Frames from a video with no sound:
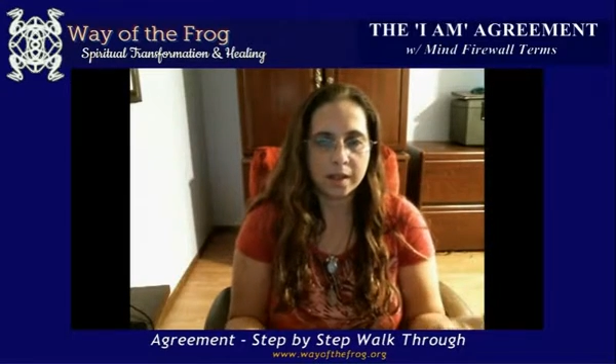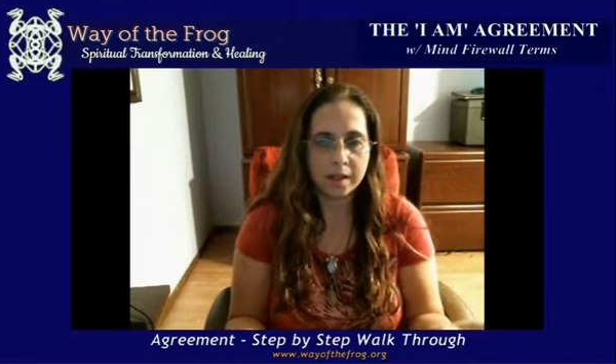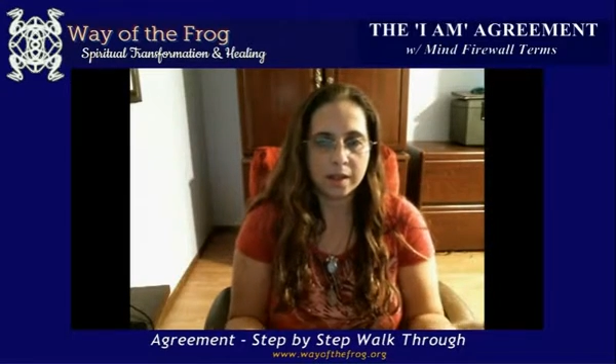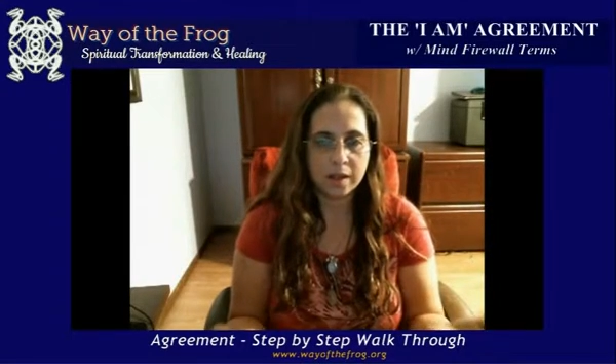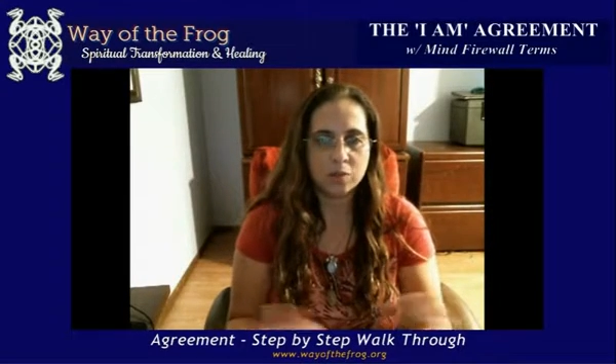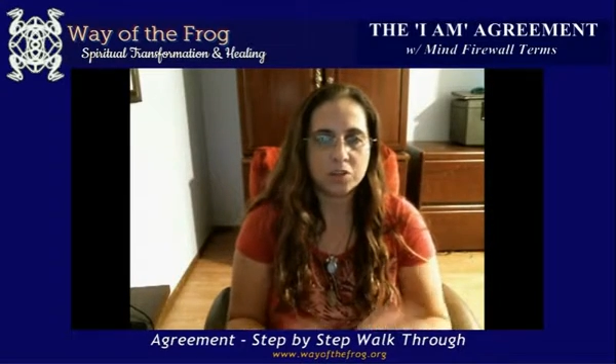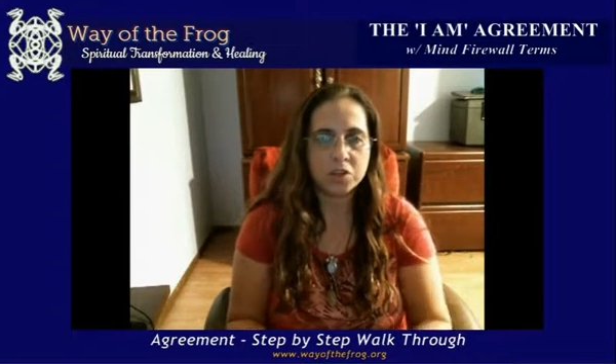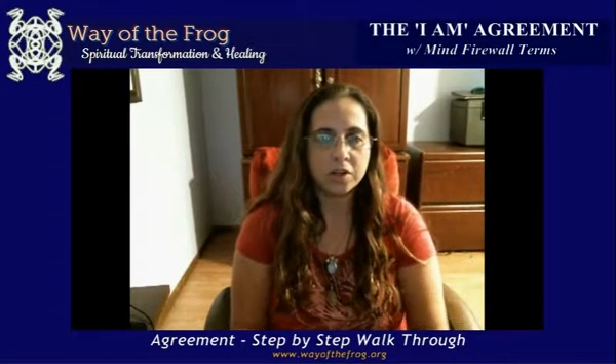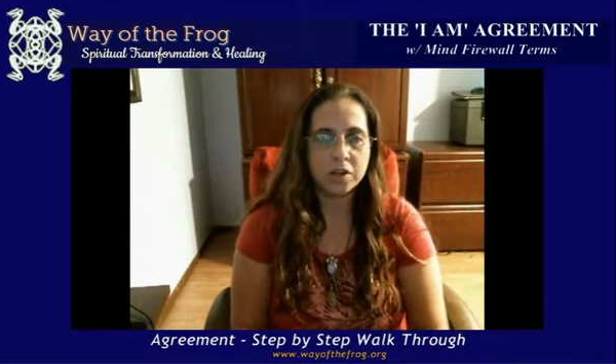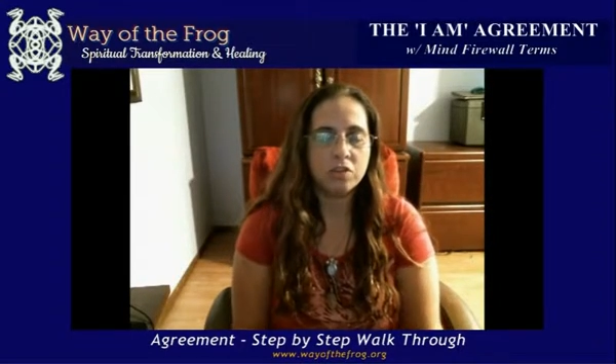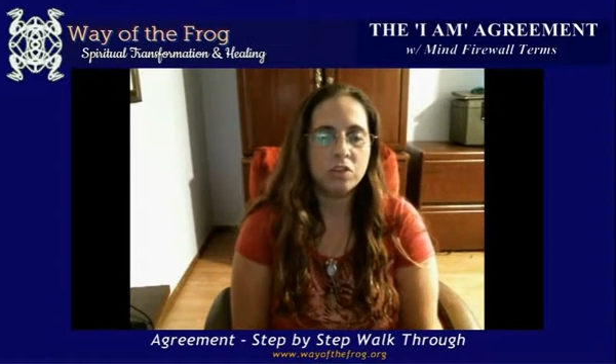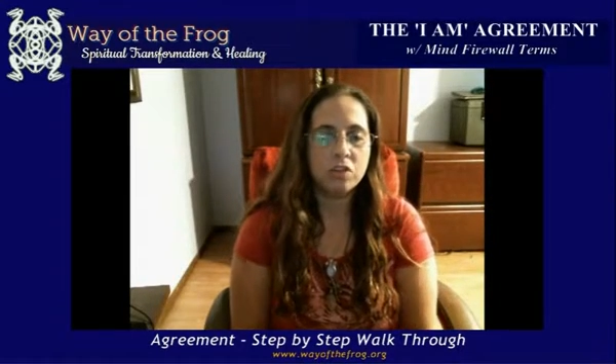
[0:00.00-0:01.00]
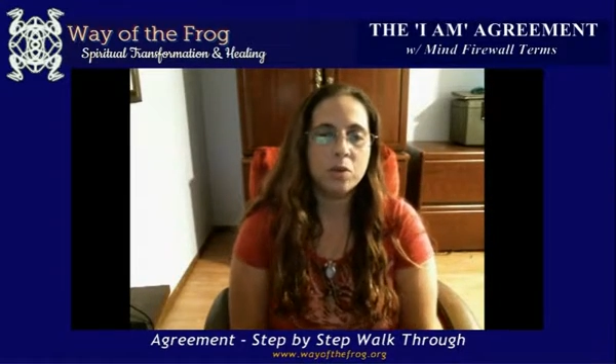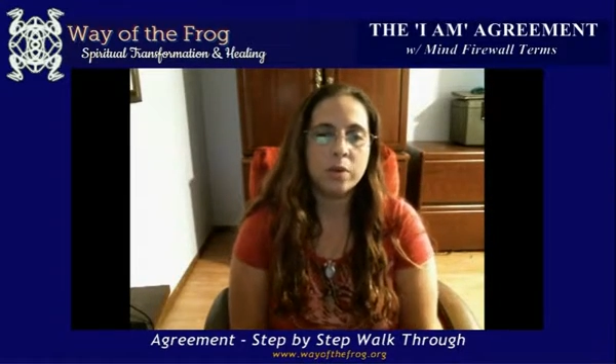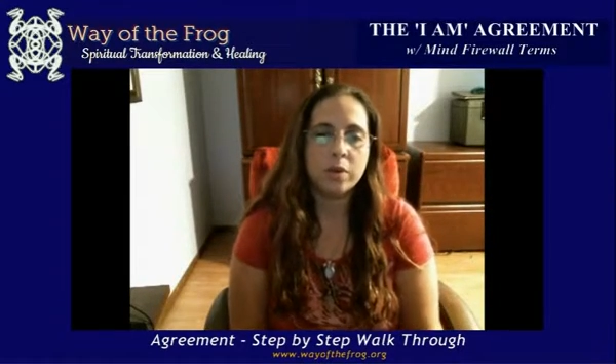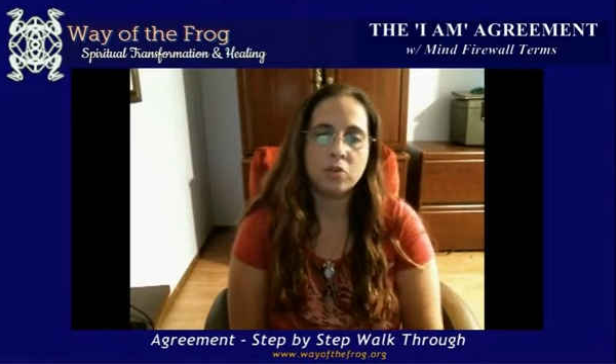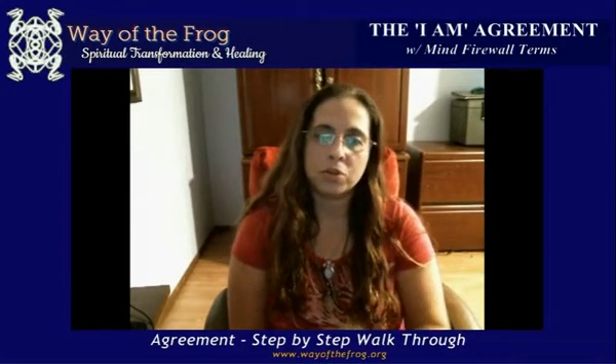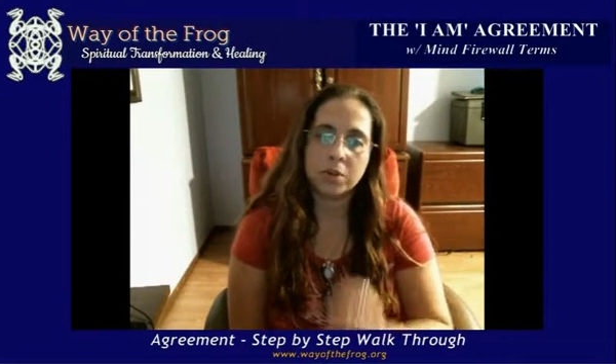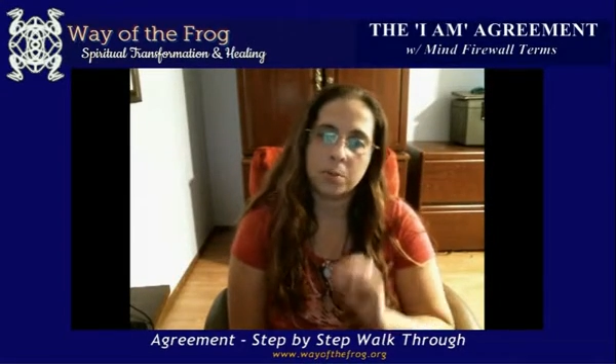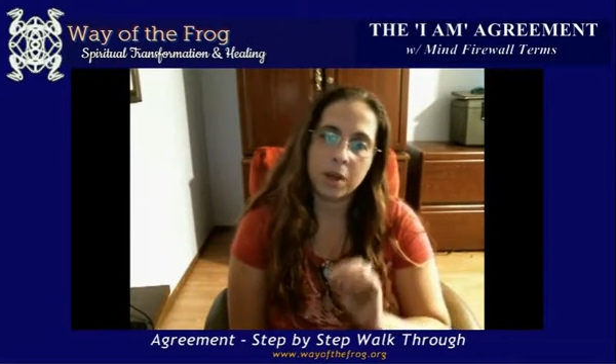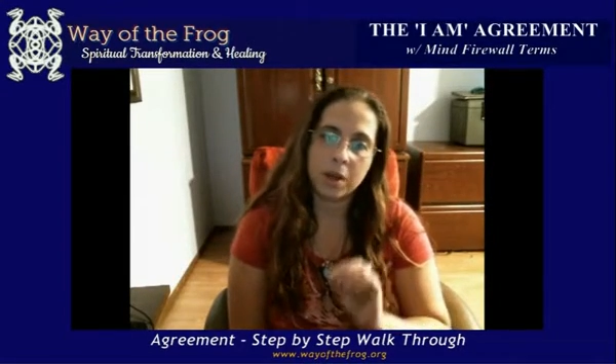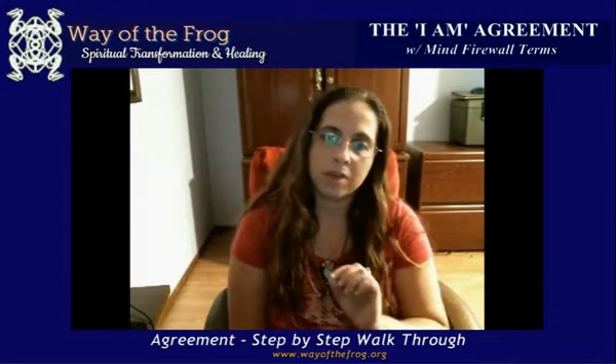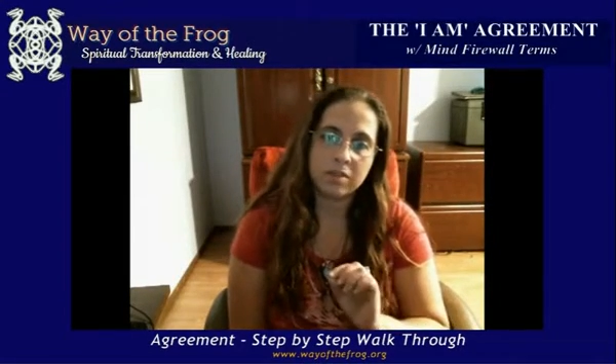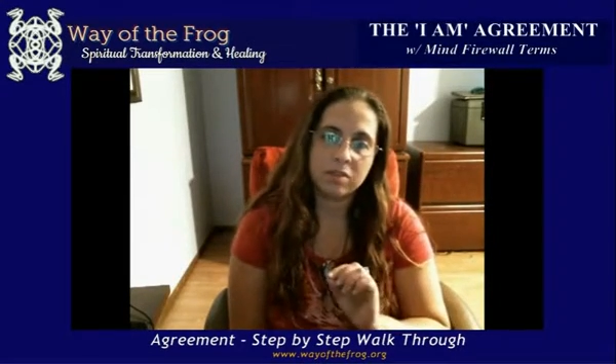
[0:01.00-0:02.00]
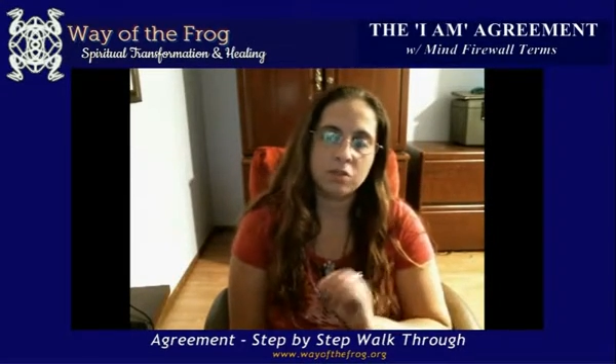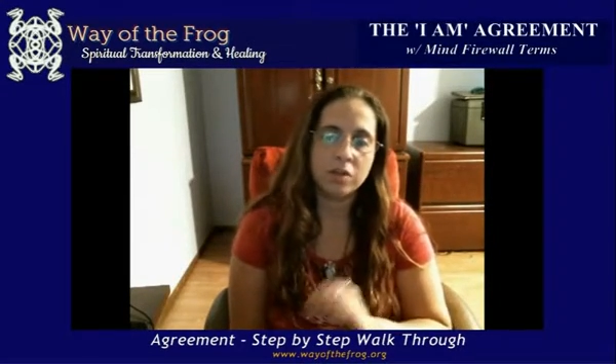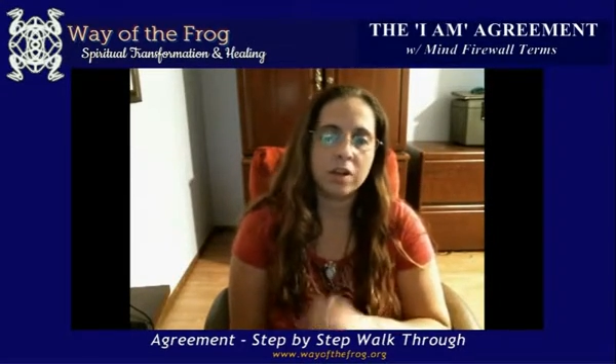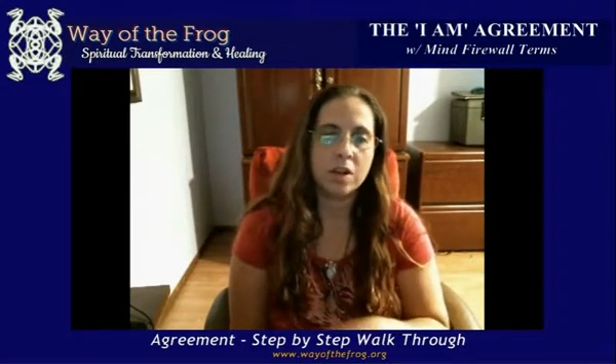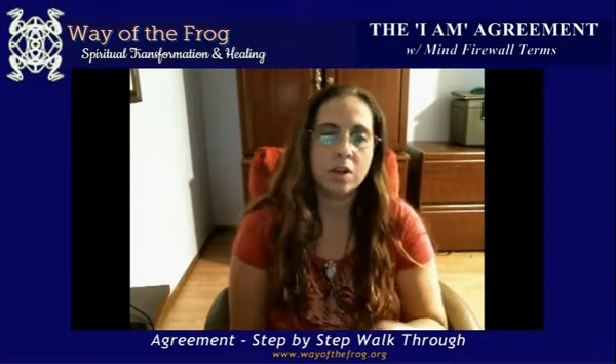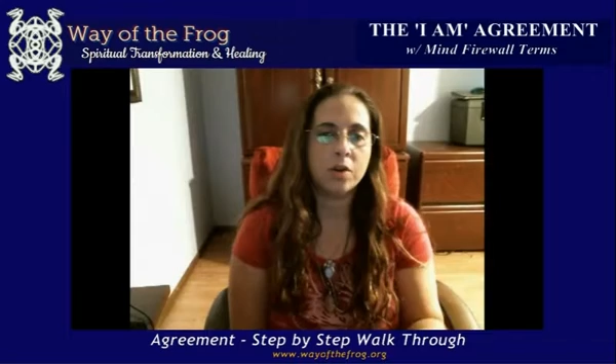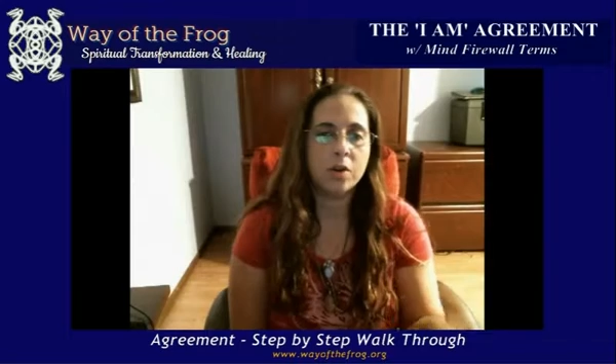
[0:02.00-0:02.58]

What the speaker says: And then what you're going to do is you're going to pause this video.